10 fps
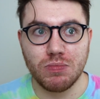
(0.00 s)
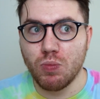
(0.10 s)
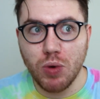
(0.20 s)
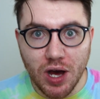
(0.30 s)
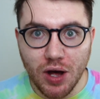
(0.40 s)

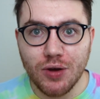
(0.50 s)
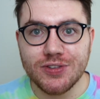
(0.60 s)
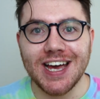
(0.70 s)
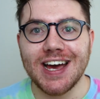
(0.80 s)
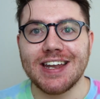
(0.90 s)
world
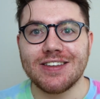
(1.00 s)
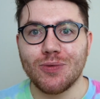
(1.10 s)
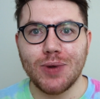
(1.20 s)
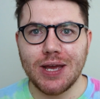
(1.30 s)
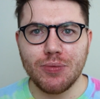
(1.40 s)
and the
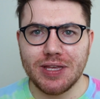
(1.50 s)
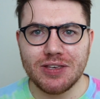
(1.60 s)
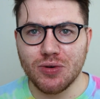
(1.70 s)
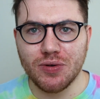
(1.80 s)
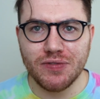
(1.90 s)
way we
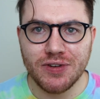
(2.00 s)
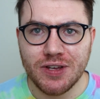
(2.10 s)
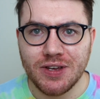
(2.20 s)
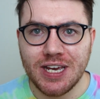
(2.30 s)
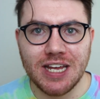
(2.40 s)
sort of
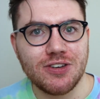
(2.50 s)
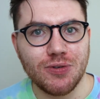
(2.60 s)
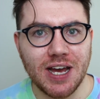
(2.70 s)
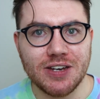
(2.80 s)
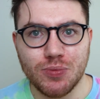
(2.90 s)

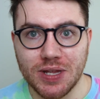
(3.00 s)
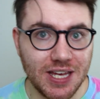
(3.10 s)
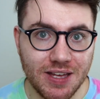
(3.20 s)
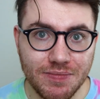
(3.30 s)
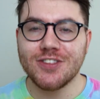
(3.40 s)
interact with it.
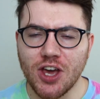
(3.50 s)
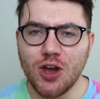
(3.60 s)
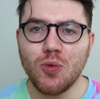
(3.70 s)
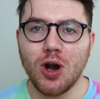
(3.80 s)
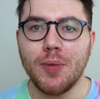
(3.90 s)
So
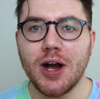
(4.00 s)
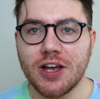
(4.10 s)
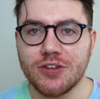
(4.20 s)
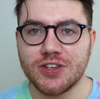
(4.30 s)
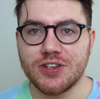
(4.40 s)
what am I
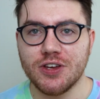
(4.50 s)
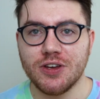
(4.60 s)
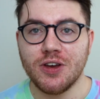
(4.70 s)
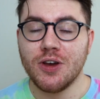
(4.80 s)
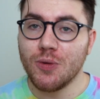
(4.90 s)
going to do?
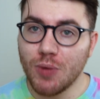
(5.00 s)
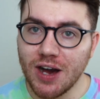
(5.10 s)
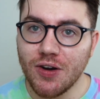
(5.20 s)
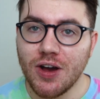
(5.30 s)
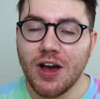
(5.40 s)

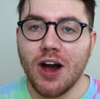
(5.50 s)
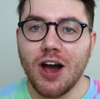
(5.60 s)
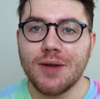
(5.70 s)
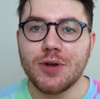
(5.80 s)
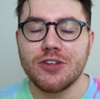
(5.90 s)
Well,
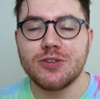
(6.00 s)
I'm going